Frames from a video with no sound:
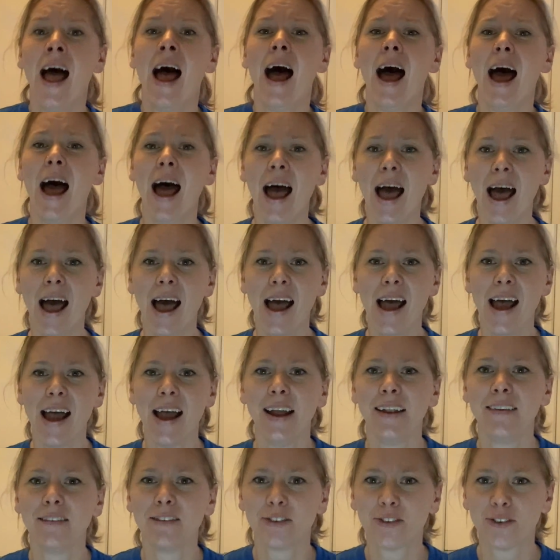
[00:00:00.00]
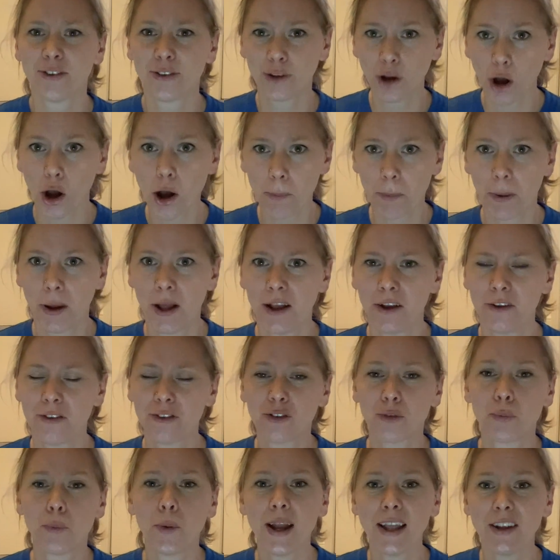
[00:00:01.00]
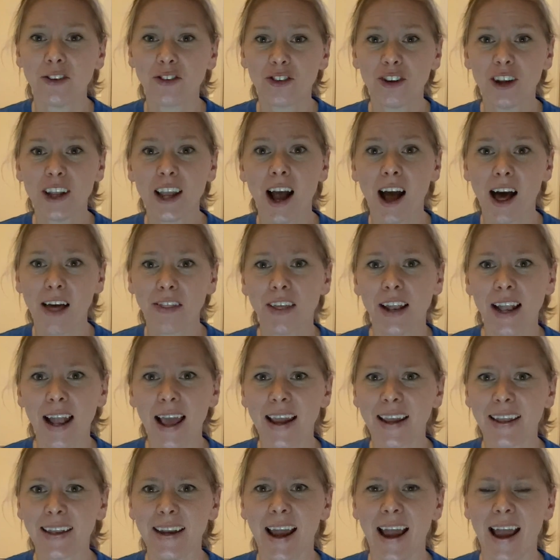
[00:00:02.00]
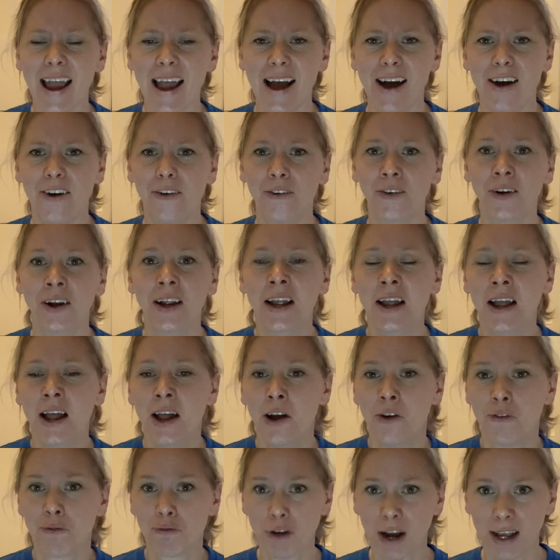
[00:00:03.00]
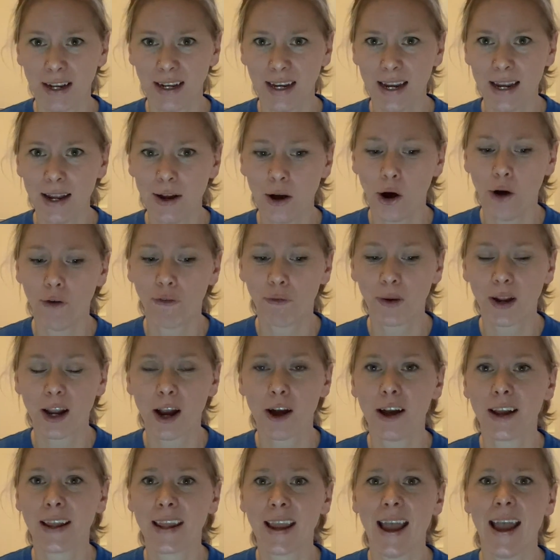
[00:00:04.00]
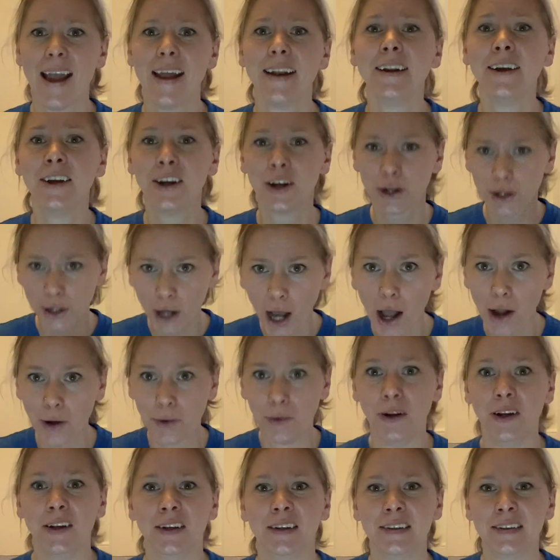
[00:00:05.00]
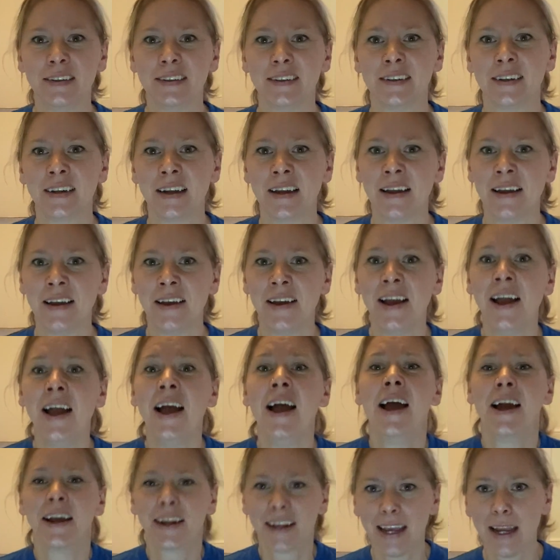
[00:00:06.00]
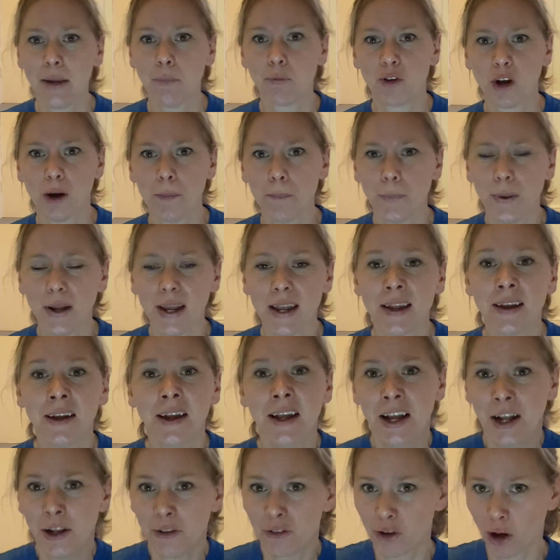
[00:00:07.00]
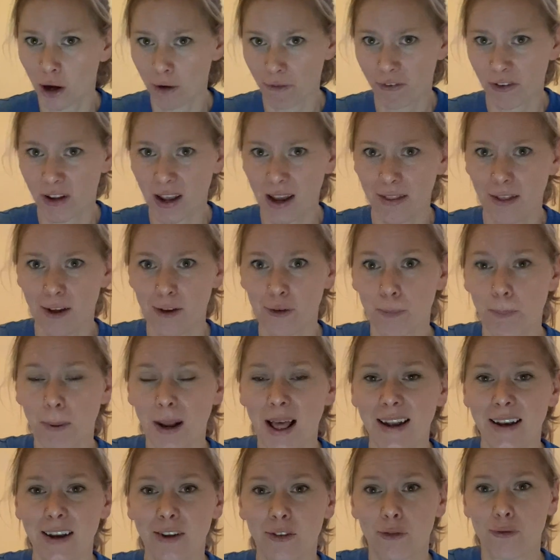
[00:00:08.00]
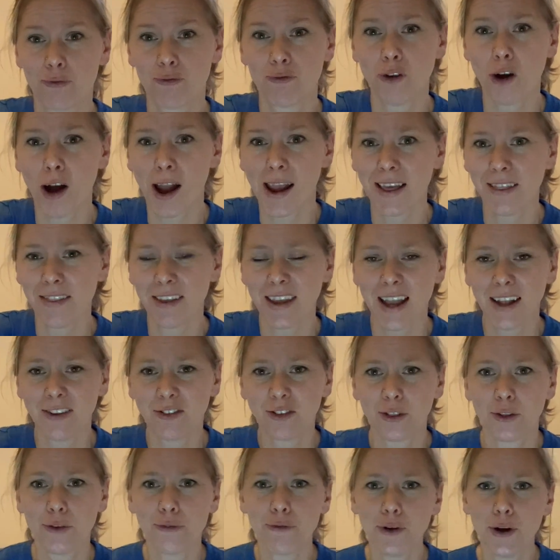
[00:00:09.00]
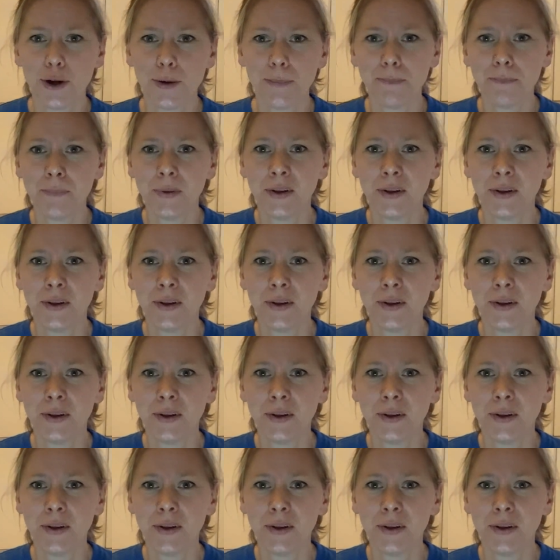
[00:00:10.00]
And stop. Switch to your other leg now. Ready? Off we go again. Go. Keep jumping. Don't forget those planets right at the edge of the room.